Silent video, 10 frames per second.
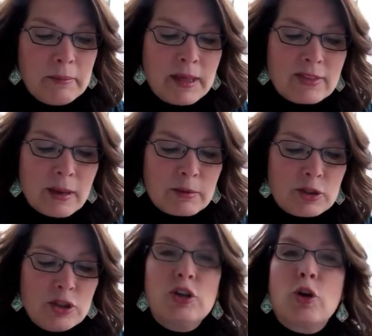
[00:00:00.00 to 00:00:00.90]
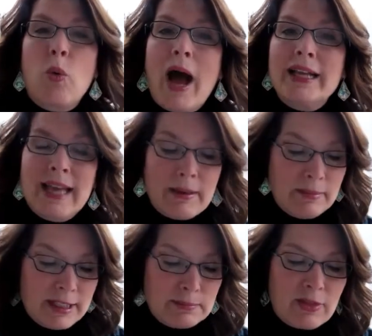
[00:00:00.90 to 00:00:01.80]
Myth number 2, your quiet
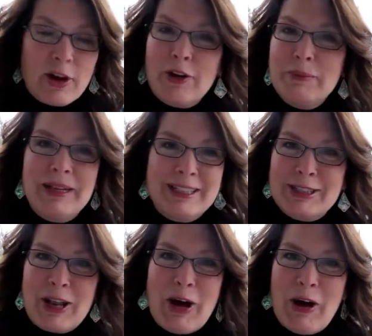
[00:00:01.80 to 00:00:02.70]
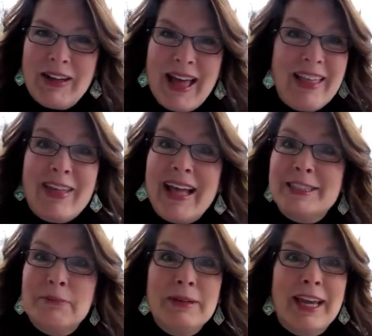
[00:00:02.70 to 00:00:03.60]
time must be 30 minutes long.
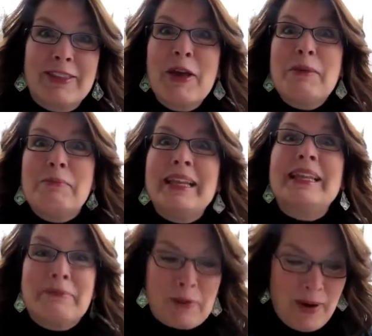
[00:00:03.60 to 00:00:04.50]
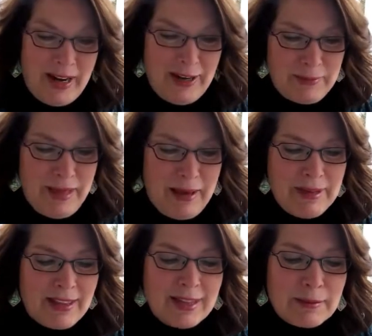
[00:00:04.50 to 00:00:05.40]
That's a myth. Be liberated from that
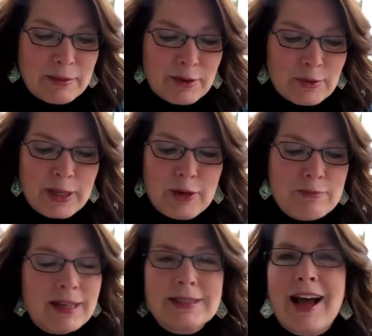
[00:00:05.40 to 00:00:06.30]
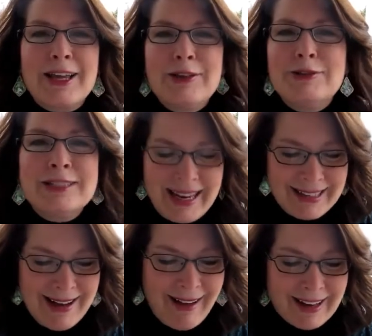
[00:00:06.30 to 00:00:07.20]
myth. Number 3, you must not use
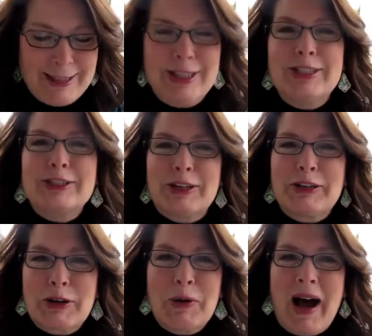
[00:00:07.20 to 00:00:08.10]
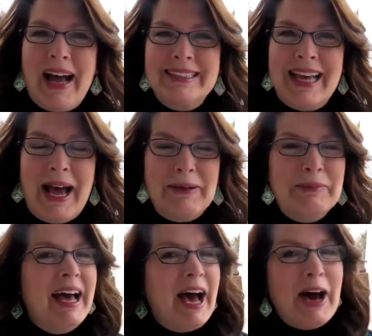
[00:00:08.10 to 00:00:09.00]
technology during your quiet
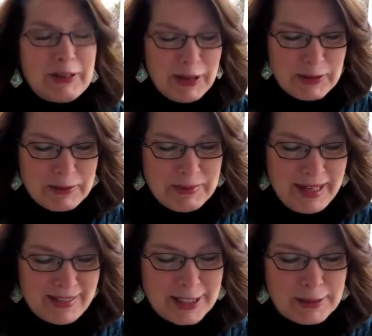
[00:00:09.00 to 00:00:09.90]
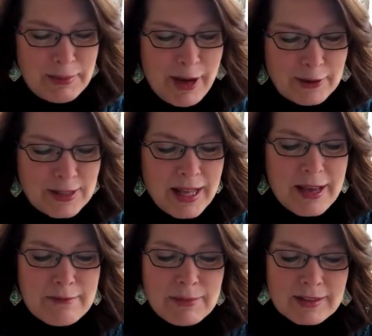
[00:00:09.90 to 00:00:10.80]
time. Another myth exposed.
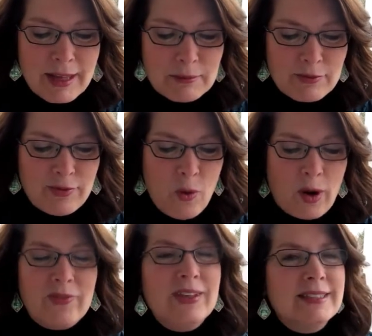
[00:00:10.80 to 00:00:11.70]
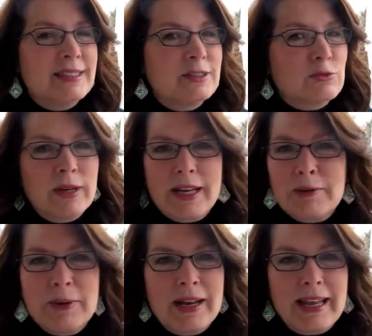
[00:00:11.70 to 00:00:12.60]
Myth number 4, and this is
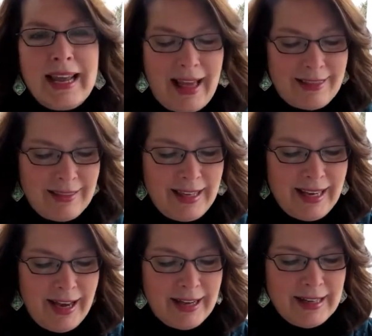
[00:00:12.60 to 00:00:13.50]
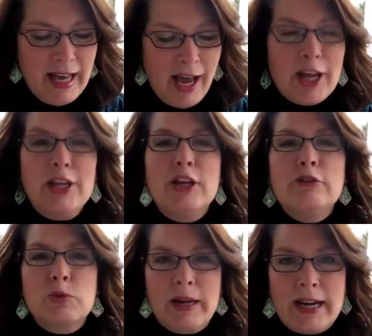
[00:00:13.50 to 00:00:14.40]
really, I think, a
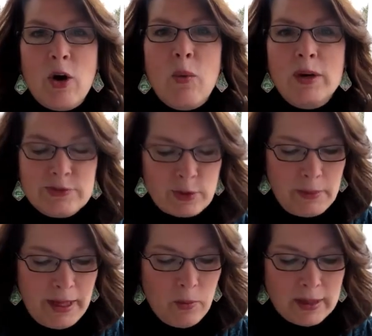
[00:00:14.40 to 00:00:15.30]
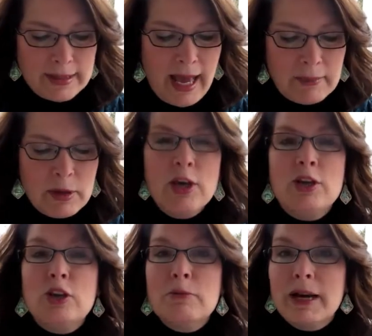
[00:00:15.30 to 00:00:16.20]
huge one. I know it was for me at one time.
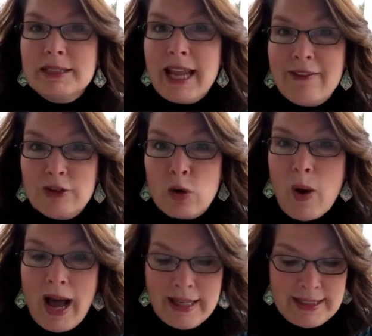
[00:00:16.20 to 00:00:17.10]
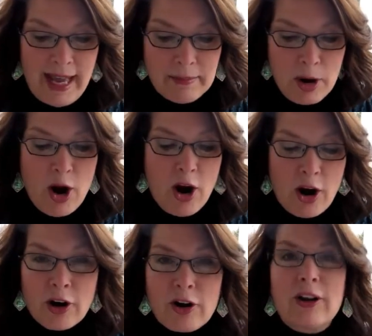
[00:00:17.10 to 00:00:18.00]
You must have your quiet time
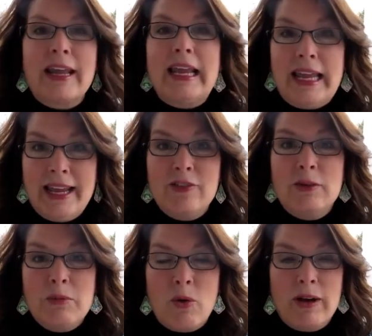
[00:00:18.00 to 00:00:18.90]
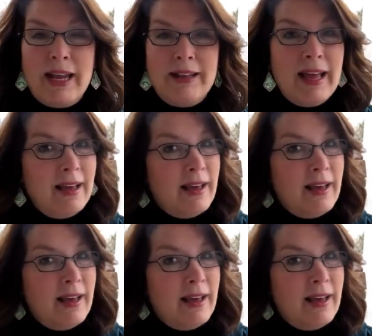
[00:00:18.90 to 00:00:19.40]
early in the morning.